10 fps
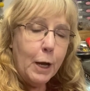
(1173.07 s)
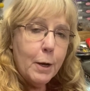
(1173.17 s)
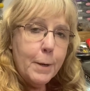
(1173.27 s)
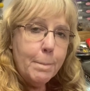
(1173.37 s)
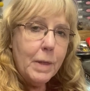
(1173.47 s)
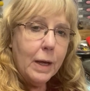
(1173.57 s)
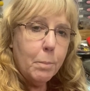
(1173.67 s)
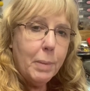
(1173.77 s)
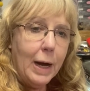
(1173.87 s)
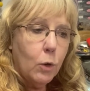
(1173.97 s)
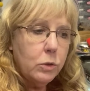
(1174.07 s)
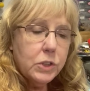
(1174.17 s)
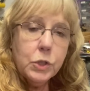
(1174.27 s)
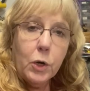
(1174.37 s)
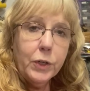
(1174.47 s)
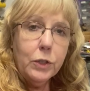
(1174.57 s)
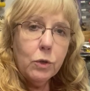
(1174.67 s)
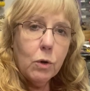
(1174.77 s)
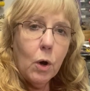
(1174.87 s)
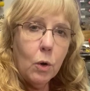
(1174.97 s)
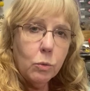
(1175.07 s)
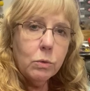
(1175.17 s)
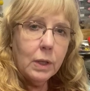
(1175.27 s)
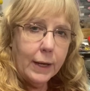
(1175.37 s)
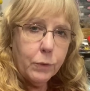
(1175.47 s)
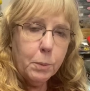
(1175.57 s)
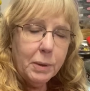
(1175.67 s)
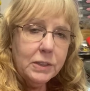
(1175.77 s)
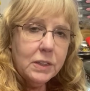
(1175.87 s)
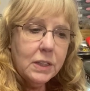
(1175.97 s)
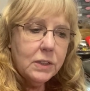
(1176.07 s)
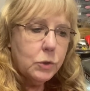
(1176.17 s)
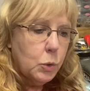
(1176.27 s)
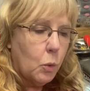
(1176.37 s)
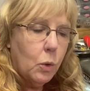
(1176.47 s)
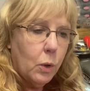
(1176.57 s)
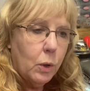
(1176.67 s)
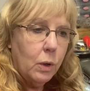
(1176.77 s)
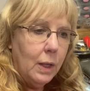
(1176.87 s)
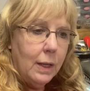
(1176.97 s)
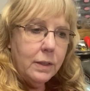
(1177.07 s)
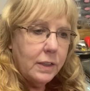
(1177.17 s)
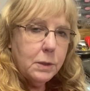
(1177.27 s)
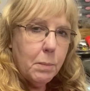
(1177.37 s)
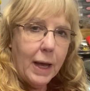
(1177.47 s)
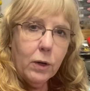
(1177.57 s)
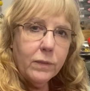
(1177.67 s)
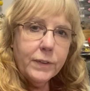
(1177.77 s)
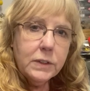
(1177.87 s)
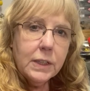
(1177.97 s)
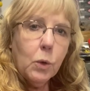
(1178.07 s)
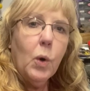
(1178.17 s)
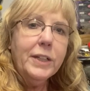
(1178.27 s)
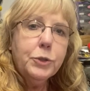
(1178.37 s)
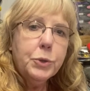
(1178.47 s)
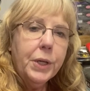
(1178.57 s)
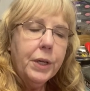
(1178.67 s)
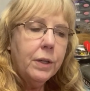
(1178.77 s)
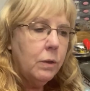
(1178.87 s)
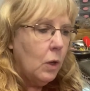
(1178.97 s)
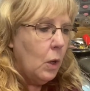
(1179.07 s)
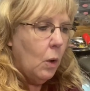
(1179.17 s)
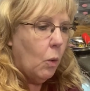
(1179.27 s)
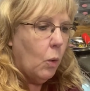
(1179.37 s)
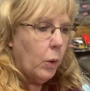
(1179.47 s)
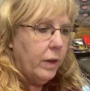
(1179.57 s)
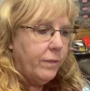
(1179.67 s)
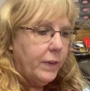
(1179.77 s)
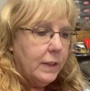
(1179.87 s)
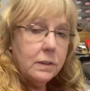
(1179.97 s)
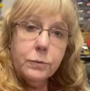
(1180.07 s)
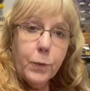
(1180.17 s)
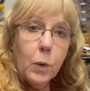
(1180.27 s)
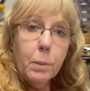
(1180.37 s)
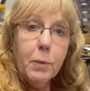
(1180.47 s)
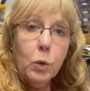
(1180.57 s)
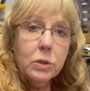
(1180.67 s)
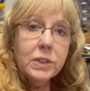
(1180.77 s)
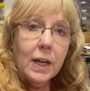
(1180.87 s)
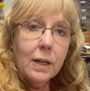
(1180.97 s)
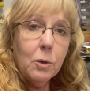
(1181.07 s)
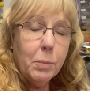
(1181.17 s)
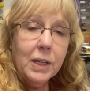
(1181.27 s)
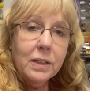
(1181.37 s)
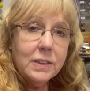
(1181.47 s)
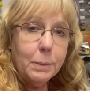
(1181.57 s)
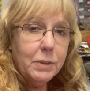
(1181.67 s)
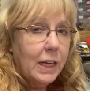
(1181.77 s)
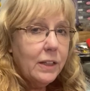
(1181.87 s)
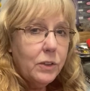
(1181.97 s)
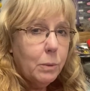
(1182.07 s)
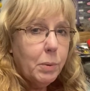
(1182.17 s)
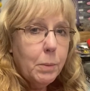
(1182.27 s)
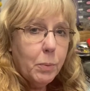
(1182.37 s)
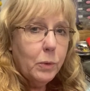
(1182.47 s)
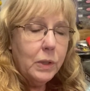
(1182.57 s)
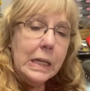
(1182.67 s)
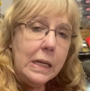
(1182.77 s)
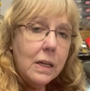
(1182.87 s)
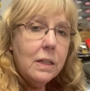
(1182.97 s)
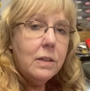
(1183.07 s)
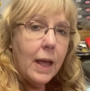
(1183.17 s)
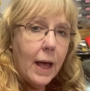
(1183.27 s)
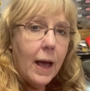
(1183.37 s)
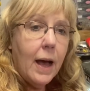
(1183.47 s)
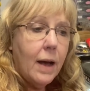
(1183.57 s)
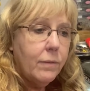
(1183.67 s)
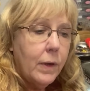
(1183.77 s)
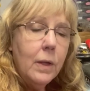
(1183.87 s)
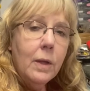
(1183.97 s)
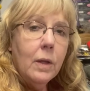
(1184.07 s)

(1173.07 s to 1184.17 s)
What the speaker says: about starting your own leather business, or doesn't matter if it's equestrian or if it's for motorcycle, because I'm telling you, people need to have